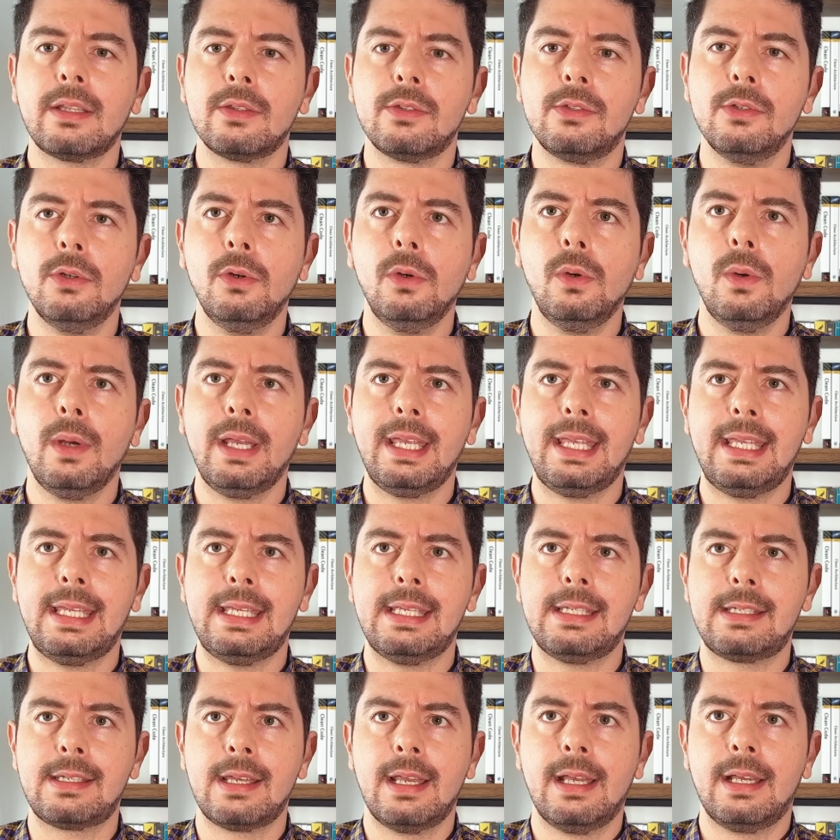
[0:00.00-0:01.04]
do
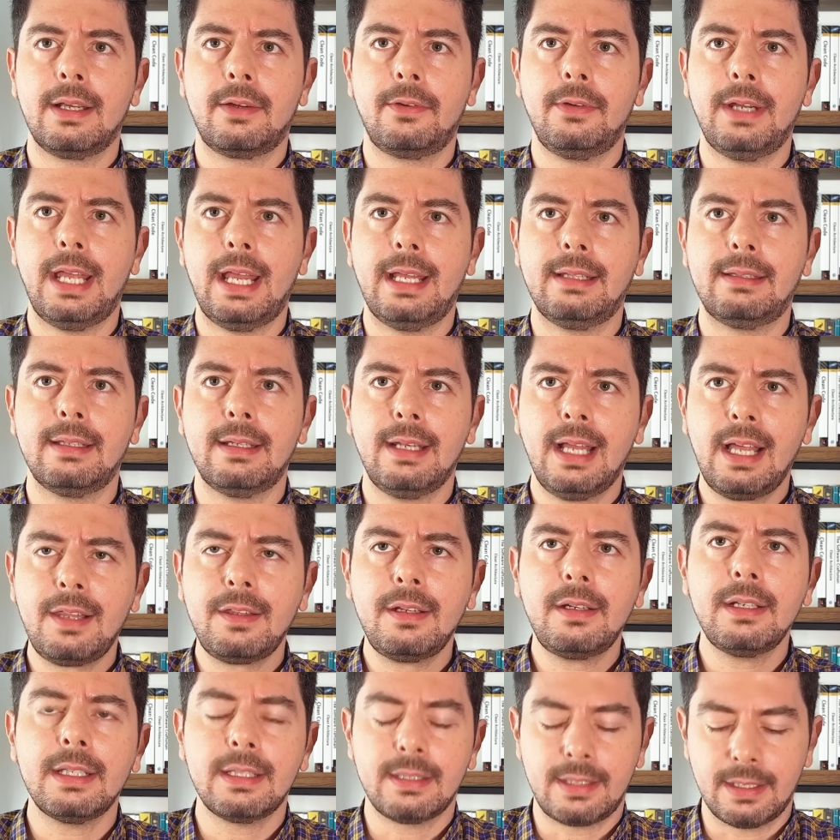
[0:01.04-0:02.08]
is create
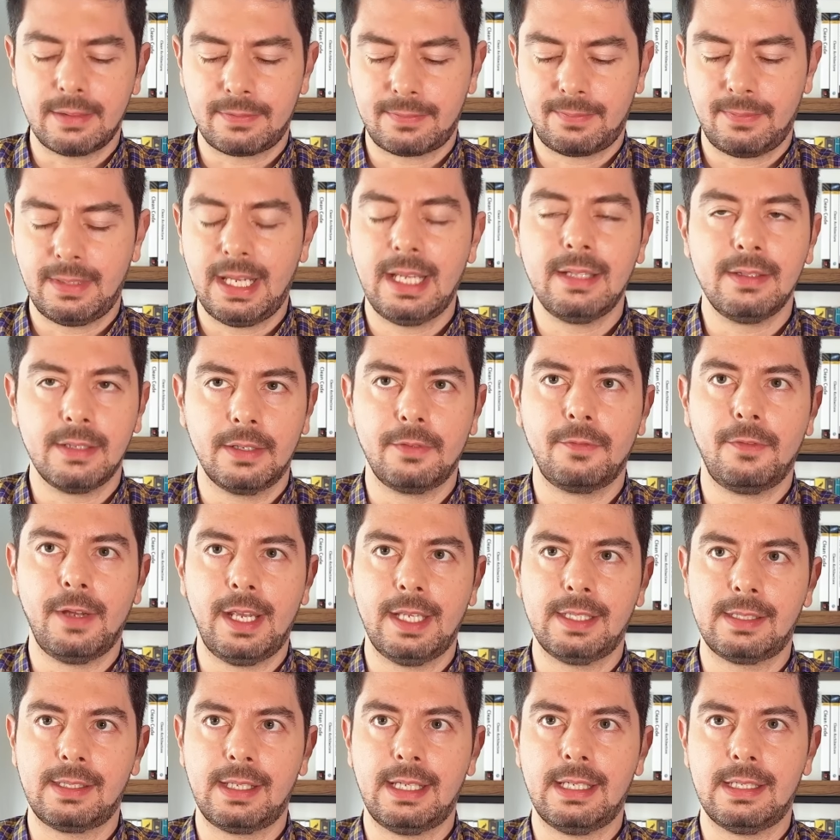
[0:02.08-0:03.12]
another
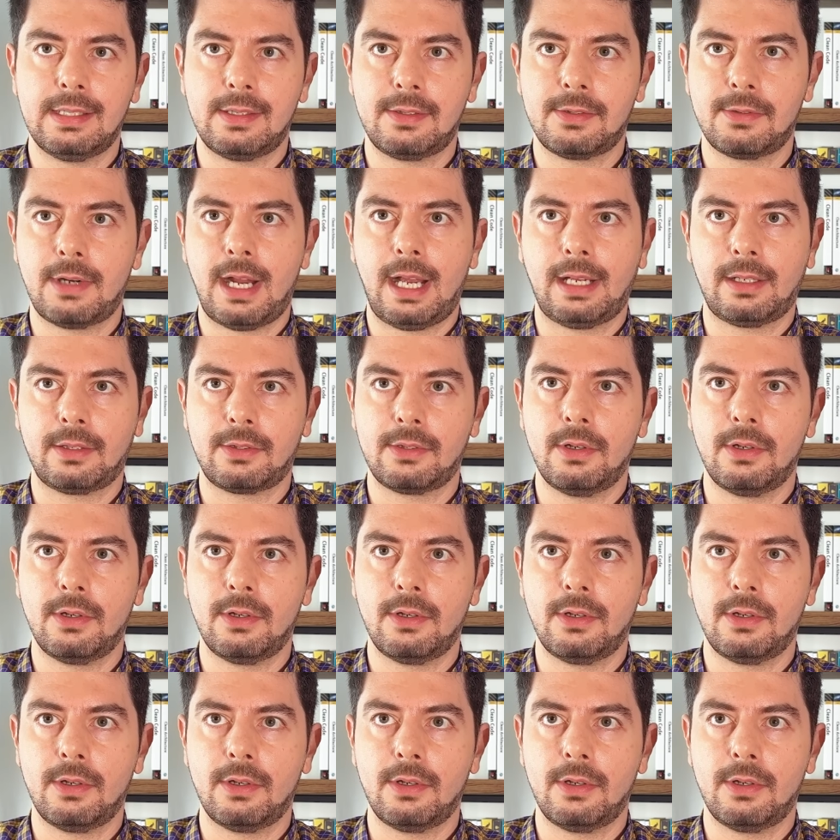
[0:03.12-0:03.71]
interface isTrack.